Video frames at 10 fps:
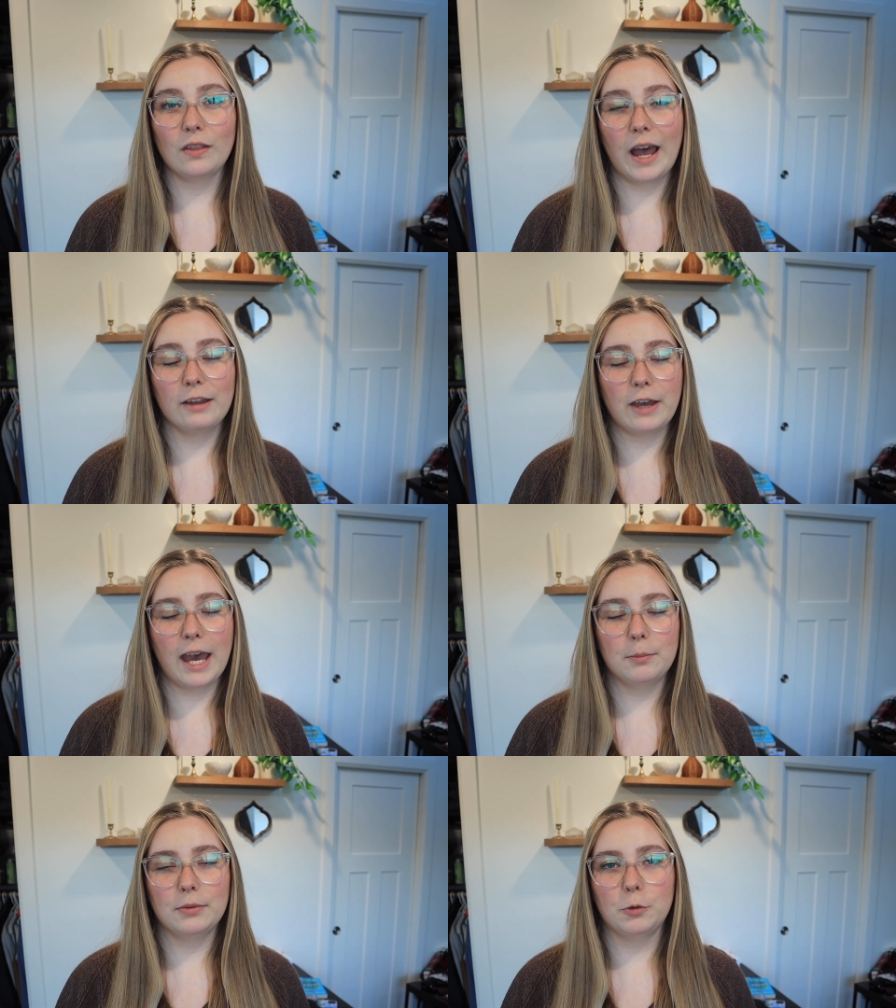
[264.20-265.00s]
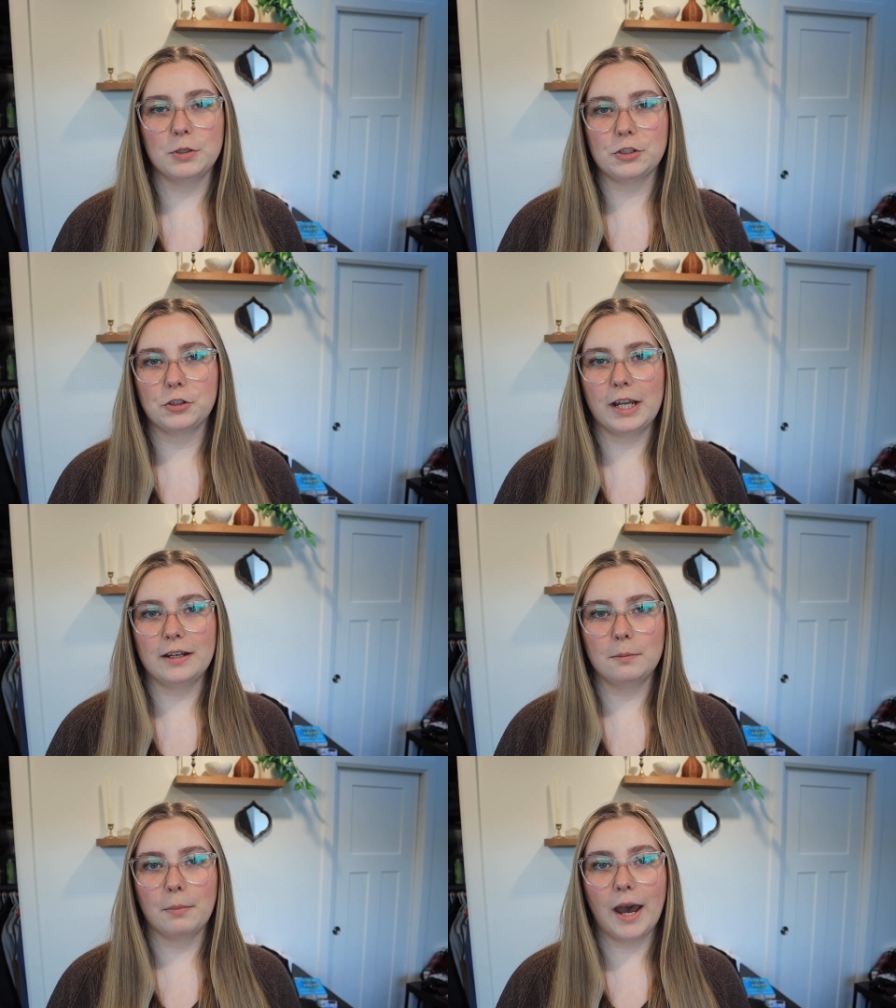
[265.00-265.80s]
Alive app that was
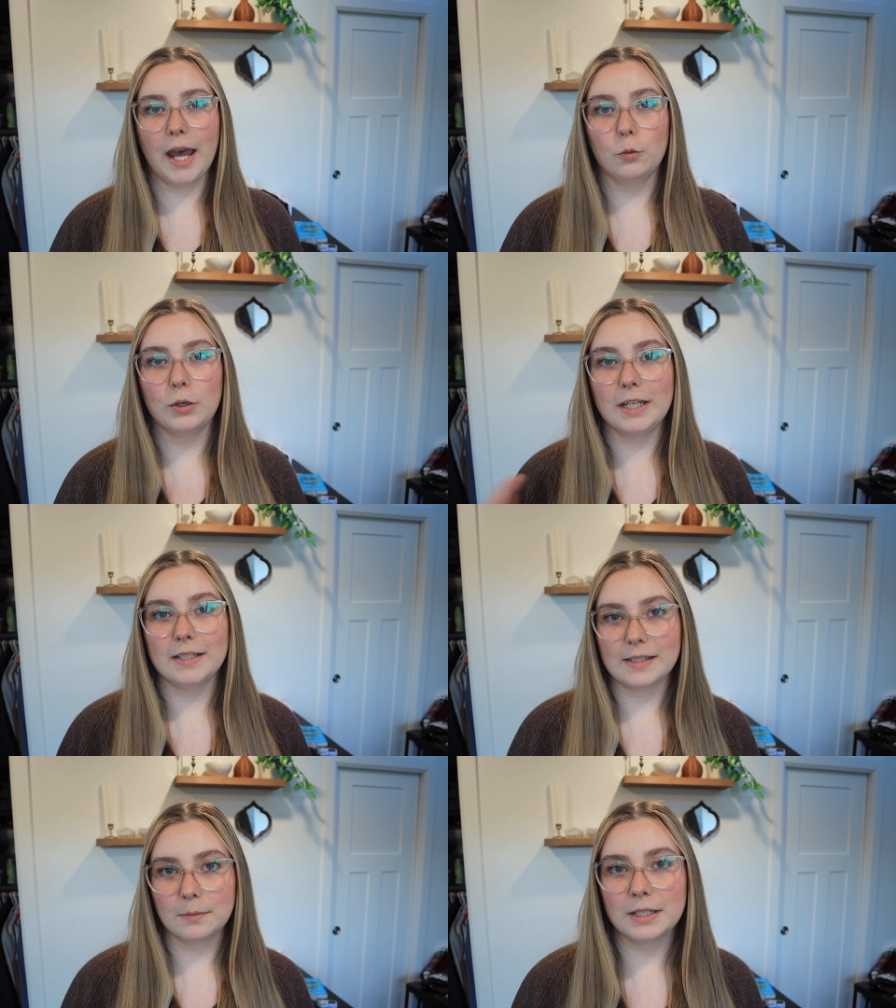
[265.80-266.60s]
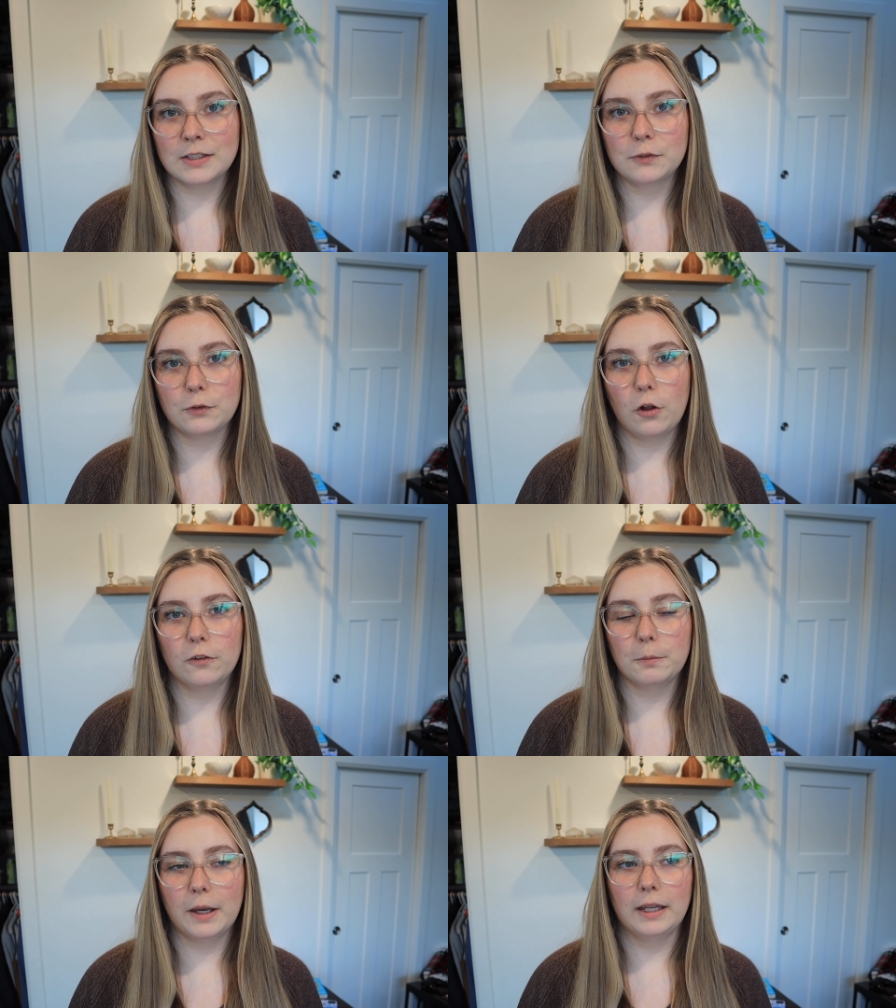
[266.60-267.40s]
created by Whitney Simmons for all
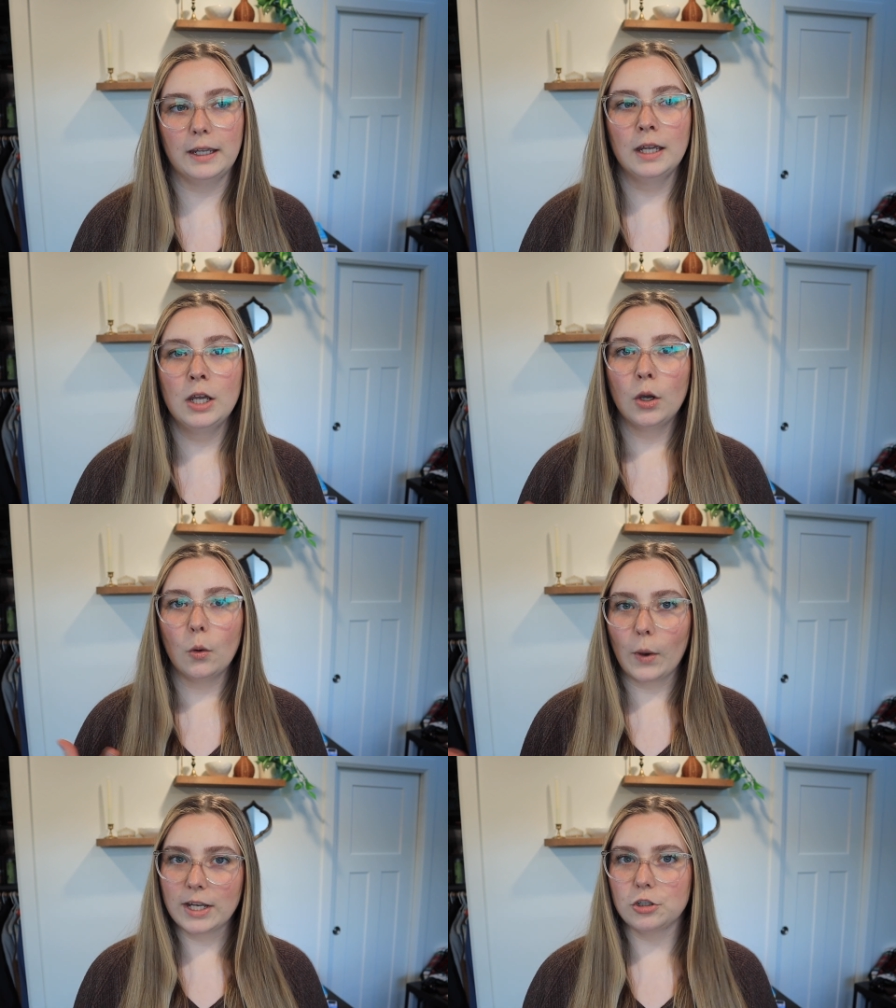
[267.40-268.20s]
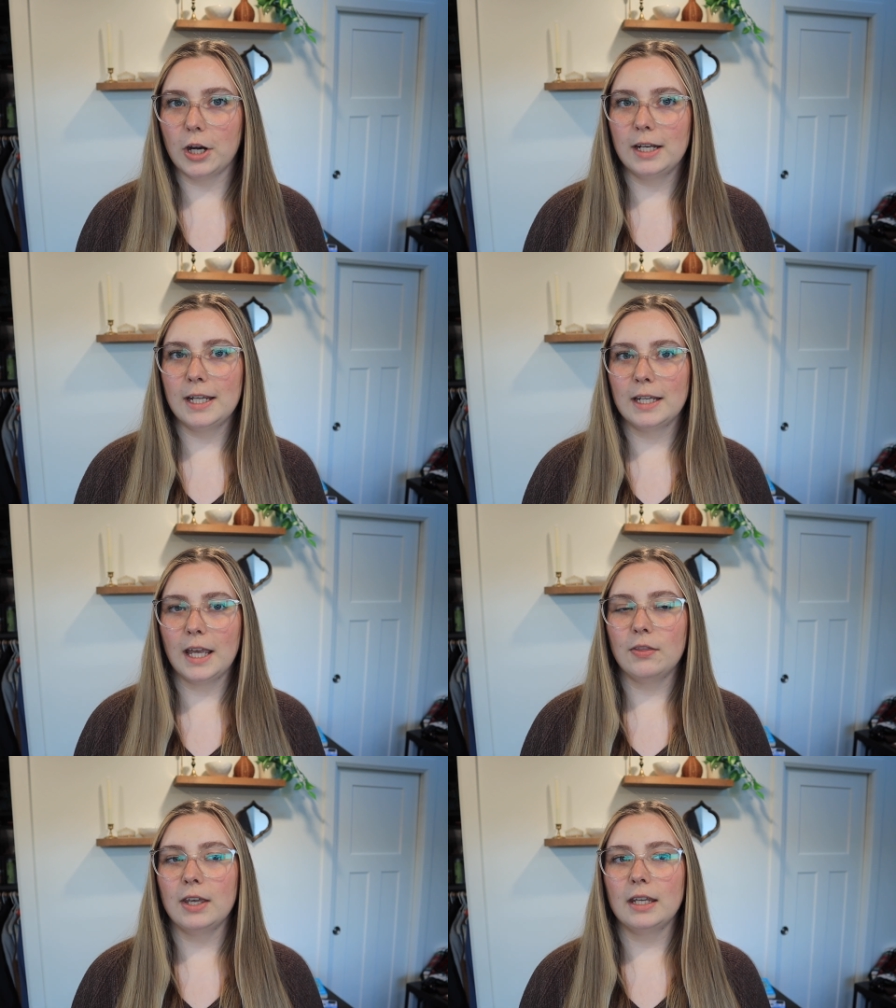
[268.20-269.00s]
of my weight training,
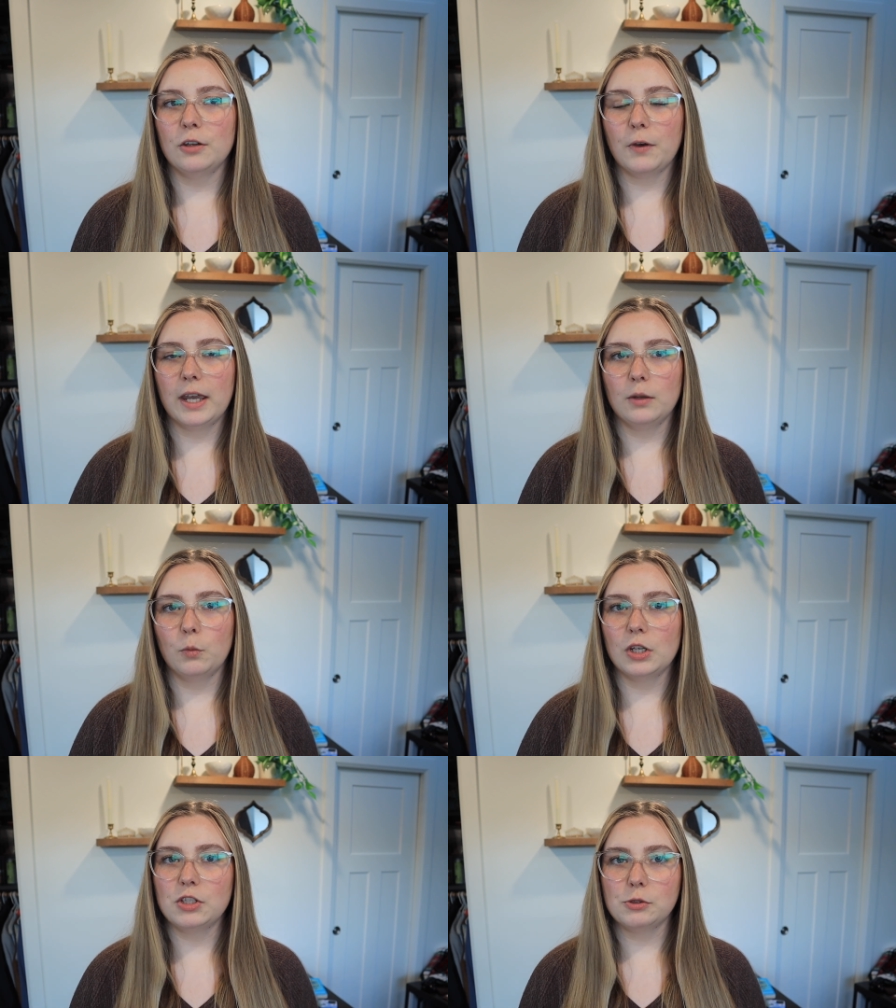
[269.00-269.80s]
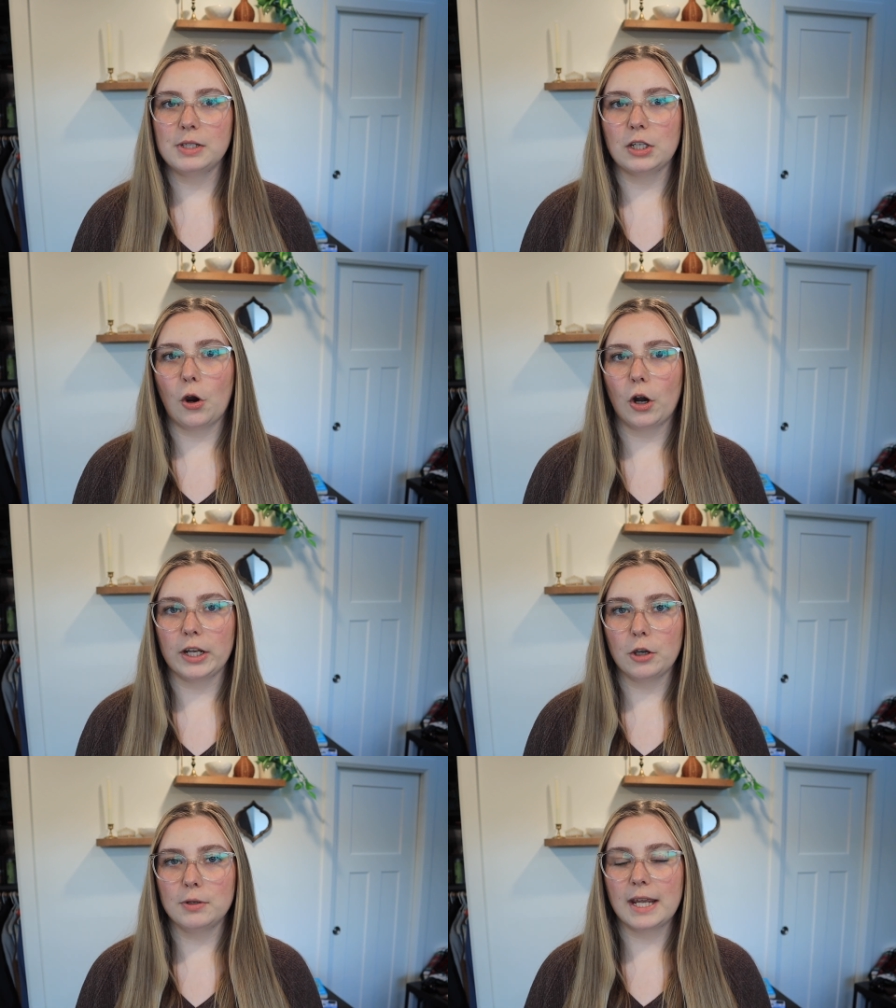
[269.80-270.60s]
and then if I want to do any
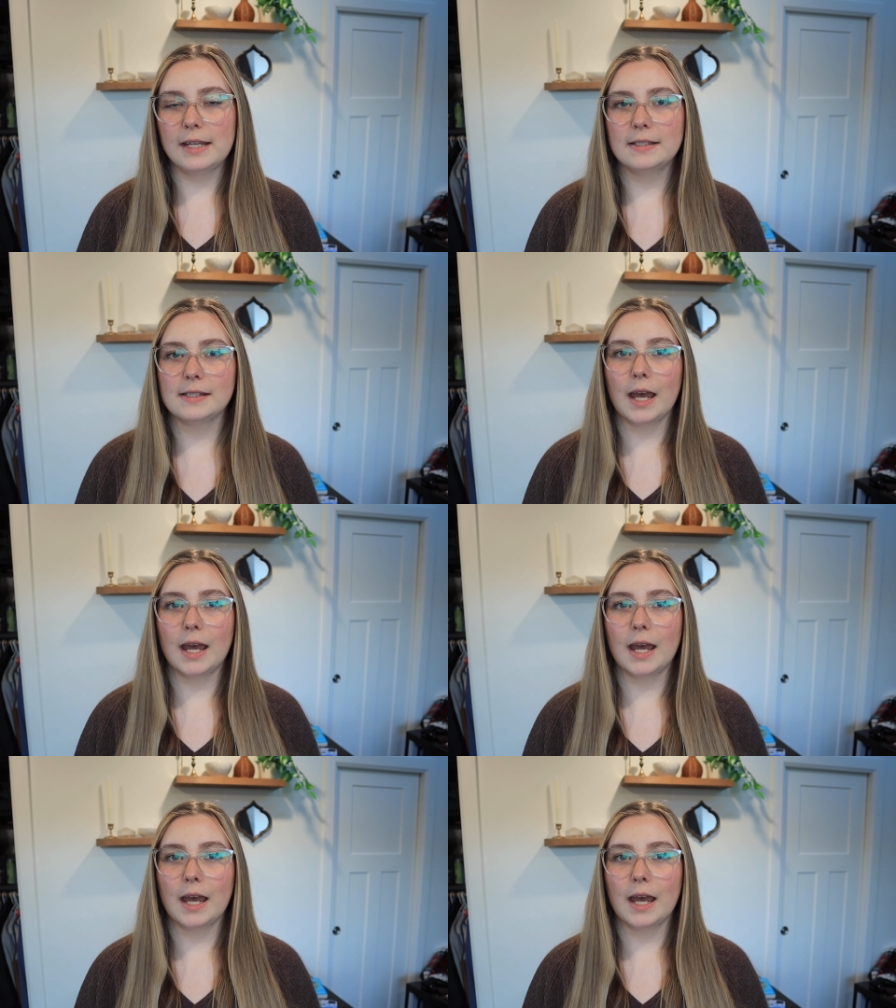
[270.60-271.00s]
cardio days,